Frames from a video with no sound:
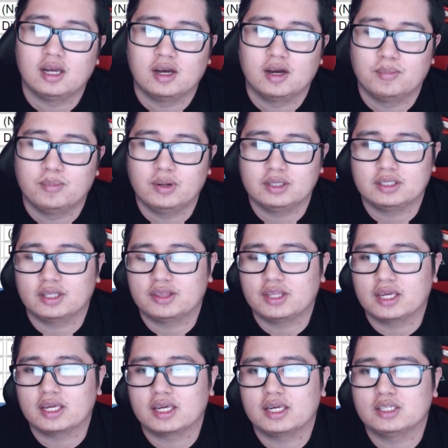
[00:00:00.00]
But the
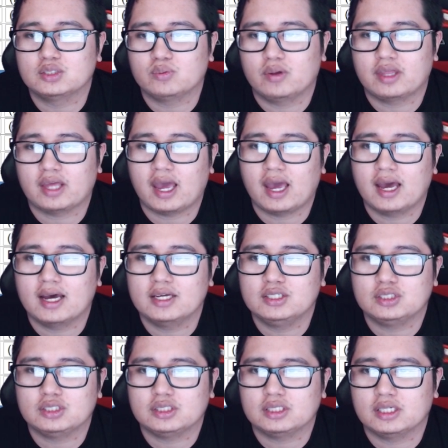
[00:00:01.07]
thing is with
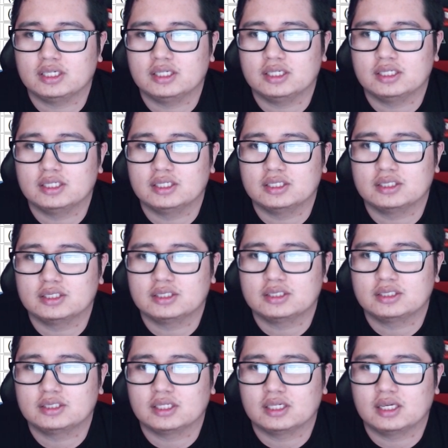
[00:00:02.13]
Agi
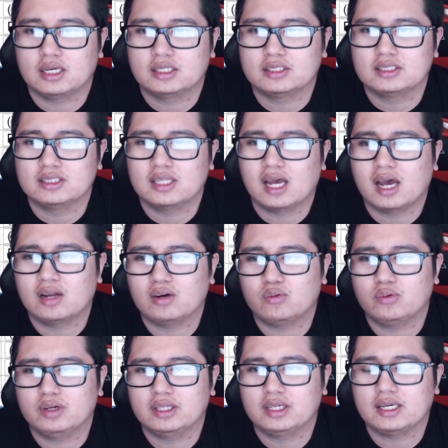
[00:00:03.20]
is it's not
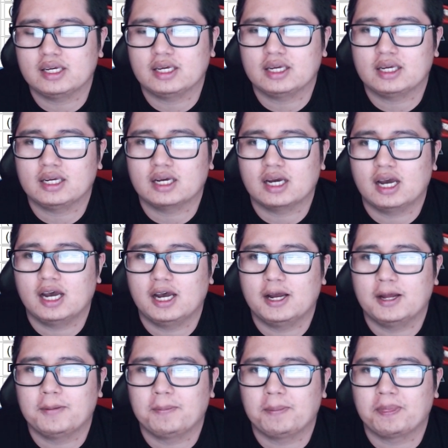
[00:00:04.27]
really
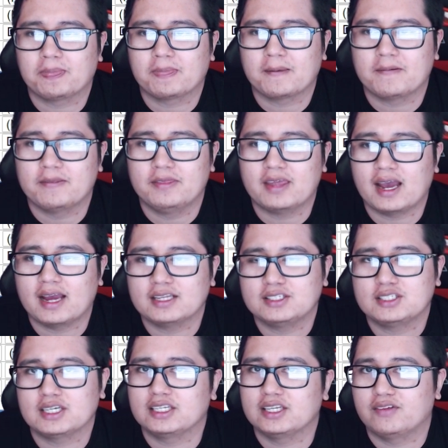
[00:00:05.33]
that
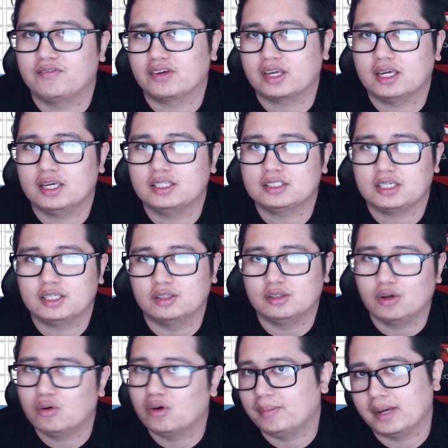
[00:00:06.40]
significant in
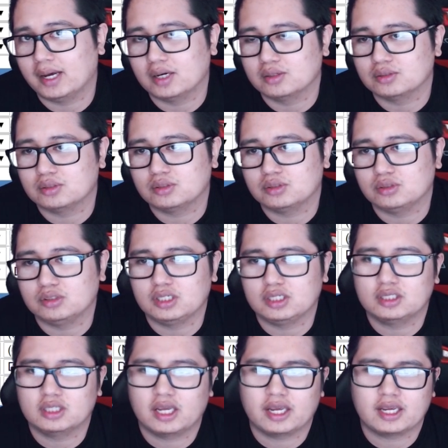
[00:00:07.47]
low amounts. You
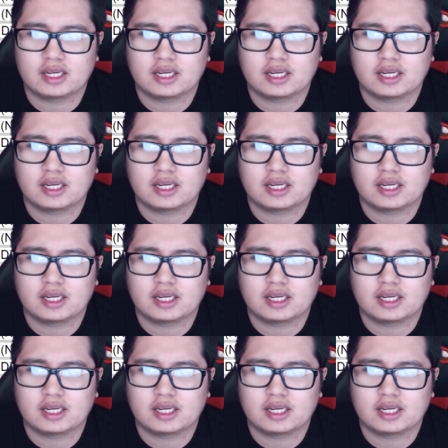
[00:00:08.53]
need like